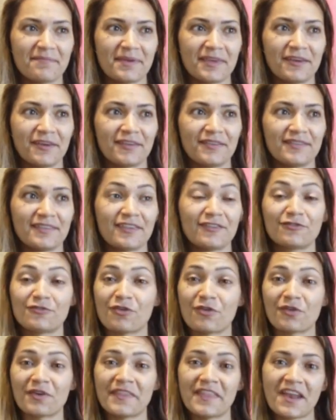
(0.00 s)
because the
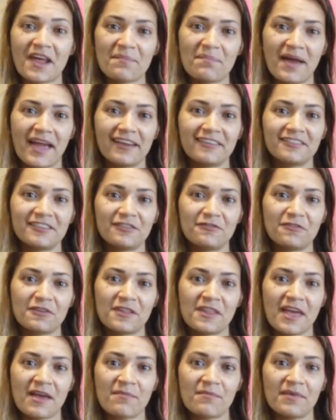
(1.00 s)
story that I painted for
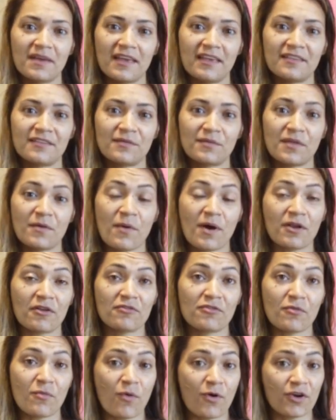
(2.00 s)
them is the one
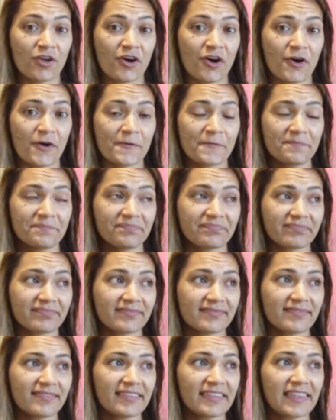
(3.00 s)
of the waterhole.
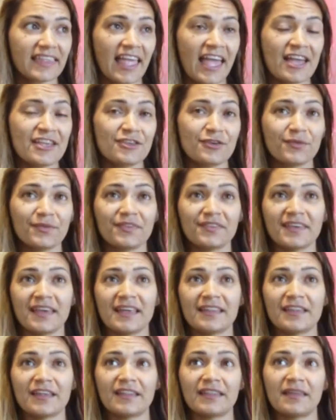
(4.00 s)
And you'll
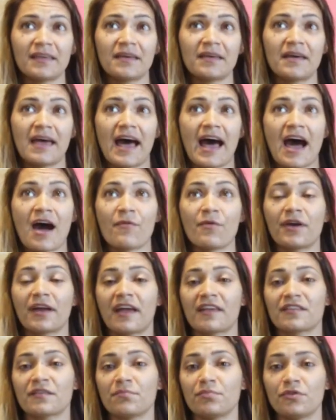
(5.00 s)
see that the
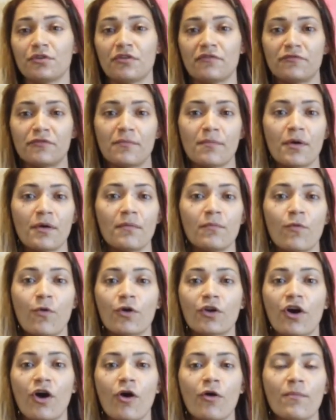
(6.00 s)
artwork has a beautiful
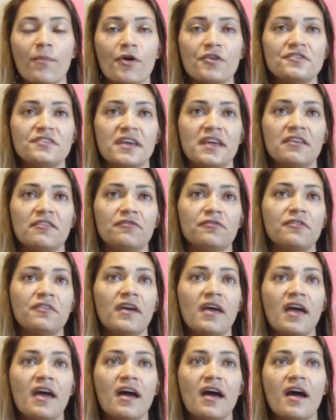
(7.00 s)
waterhole motif
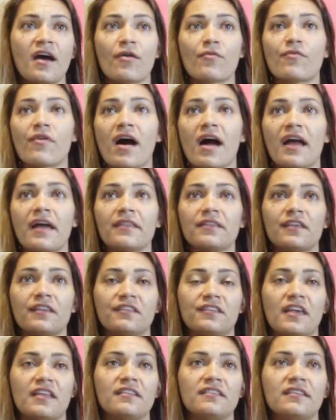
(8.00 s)
right in the
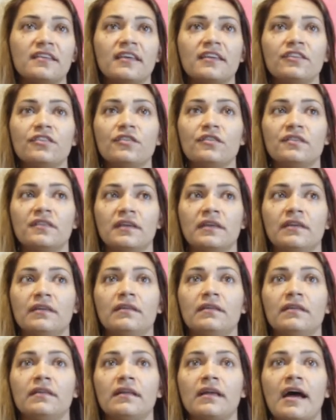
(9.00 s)
center
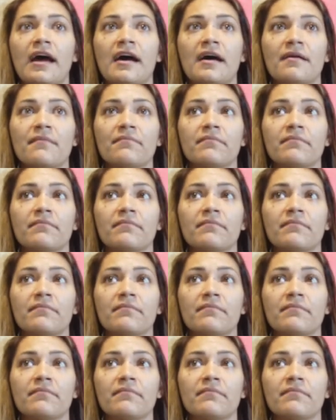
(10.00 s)
using